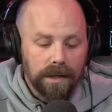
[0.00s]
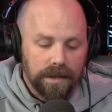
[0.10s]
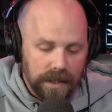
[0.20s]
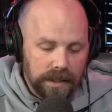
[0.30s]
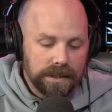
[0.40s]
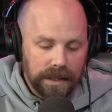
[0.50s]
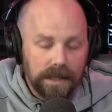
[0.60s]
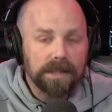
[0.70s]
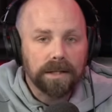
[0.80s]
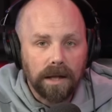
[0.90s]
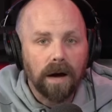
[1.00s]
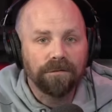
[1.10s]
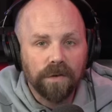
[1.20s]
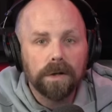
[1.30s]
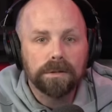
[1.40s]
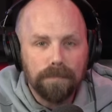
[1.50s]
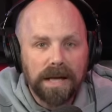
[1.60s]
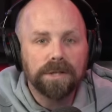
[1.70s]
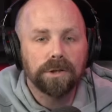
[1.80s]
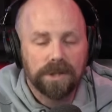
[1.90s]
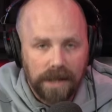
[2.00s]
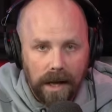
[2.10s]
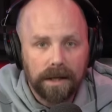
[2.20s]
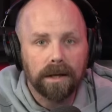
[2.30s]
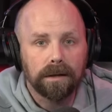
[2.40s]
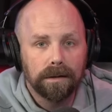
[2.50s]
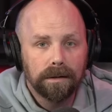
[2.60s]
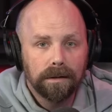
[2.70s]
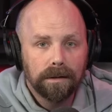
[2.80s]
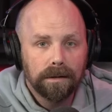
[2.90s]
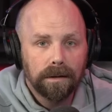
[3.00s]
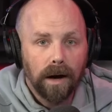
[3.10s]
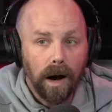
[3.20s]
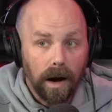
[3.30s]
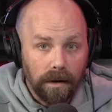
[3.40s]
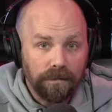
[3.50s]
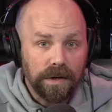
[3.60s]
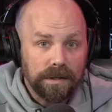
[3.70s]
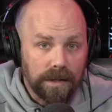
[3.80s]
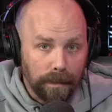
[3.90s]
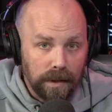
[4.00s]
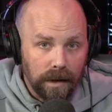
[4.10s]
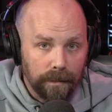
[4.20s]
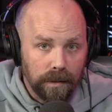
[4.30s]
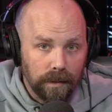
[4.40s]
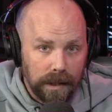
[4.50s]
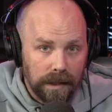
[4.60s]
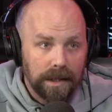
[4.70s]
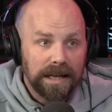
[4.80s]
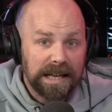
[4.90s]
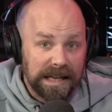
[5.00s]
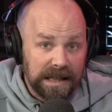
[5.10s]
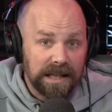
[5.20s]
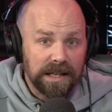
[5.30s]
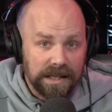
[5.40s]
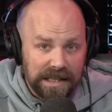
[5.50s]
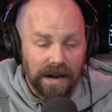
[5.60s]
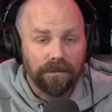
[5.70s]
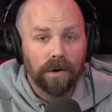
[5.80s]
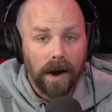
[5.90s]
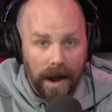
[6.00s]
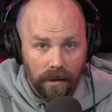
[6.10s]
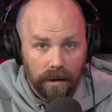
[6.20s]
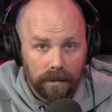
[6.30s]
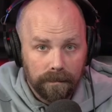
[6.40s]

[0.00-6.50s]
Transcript: This is the first major signing of WWE in the Endeavor era.